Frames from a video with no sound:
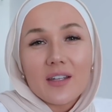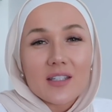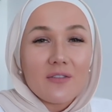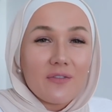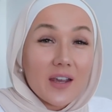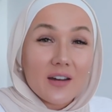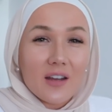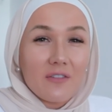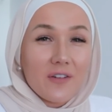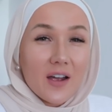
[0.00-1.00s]
it's a
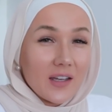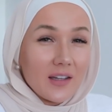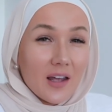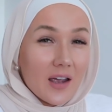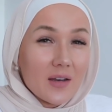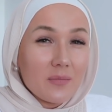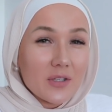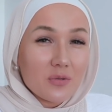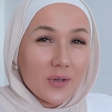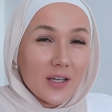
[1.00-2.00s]
very fine line
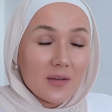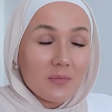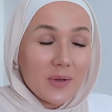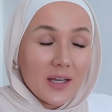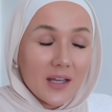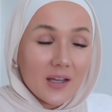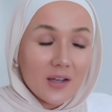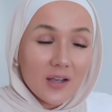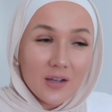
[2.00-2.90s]
between being